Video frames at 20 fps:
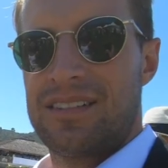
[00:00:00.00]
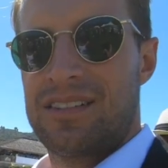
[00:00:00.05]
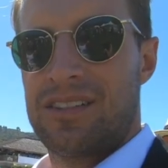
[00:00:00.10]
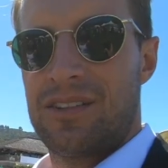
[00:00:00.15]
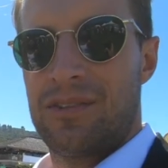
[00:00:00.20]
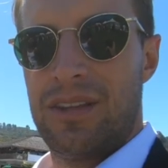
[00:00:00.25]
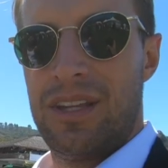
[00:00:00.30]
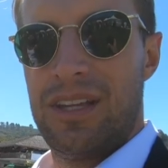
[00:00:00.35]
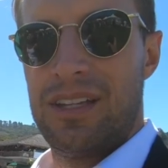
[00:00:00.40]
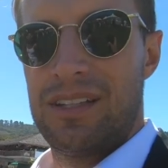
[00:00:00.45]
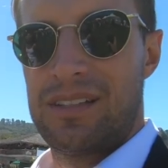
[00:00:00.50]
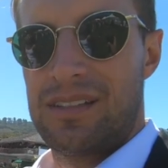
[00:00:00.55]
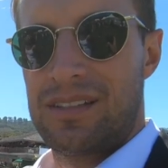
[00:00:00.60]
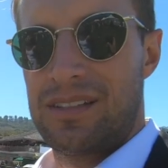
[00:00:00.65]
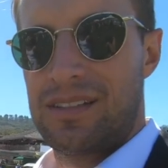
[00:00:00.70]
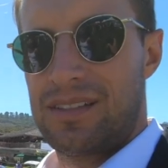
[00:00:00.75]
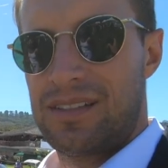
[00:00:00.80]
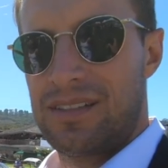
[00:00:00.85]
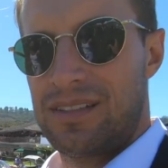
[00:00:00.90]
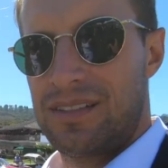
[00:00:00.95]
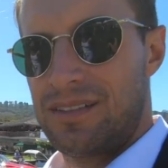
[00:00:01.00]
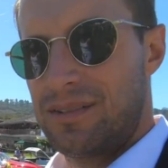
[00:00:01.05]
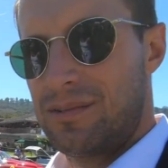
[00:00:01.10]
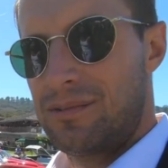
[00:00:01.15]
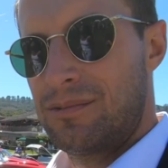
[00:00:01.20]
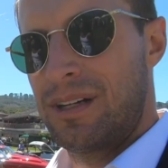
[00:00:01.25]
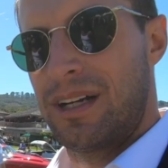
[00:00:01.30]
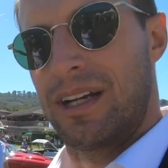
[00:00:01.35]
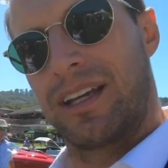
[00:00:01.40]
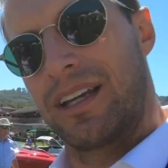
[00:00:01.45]
So this
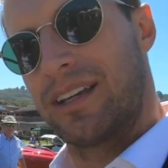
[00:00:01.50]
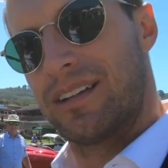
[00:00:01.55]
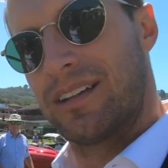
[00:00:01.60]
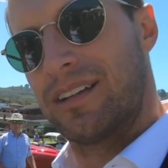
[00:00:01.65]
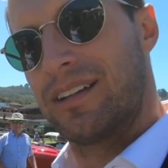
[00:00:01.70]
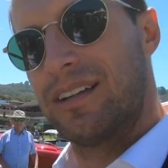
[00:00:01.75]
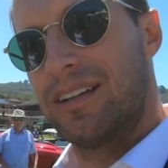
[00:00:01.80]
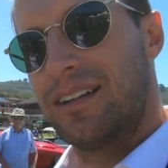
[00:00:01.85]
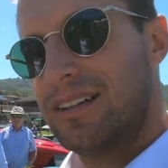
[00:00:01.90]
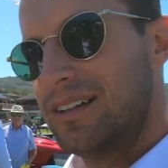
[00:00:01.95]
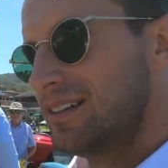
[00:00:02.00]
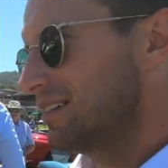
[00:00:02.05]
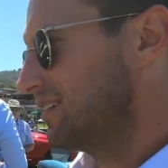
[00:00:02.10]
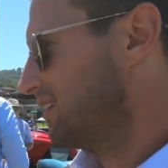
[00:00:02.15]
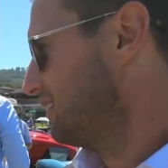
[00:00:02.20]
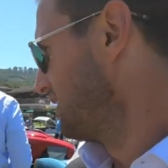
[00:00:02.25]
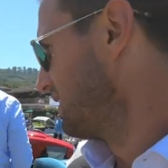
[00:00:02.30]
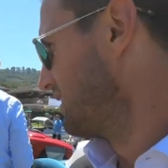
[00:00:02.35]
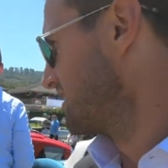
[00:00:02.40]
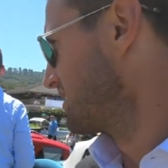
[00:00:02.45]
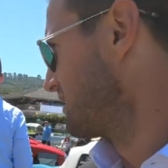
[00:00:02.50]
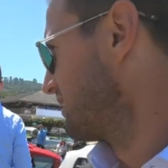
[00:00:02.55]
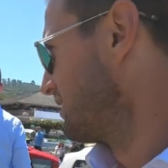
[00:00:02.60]
right here is